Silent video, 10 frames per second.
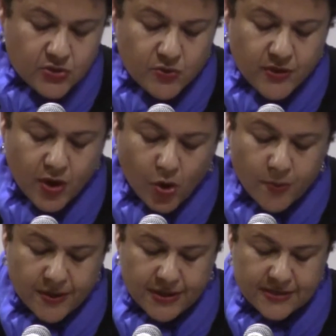to the
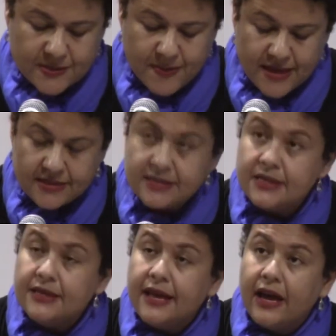open
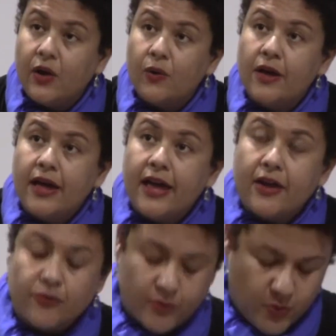space now
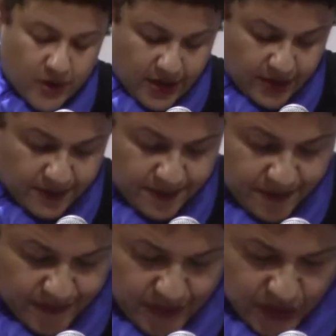everywhere.
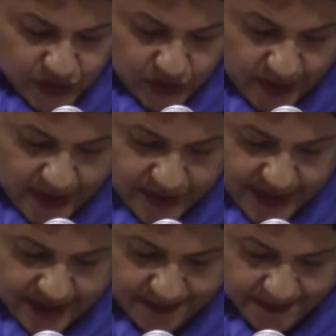
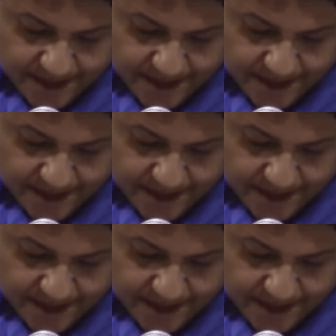Surrounding.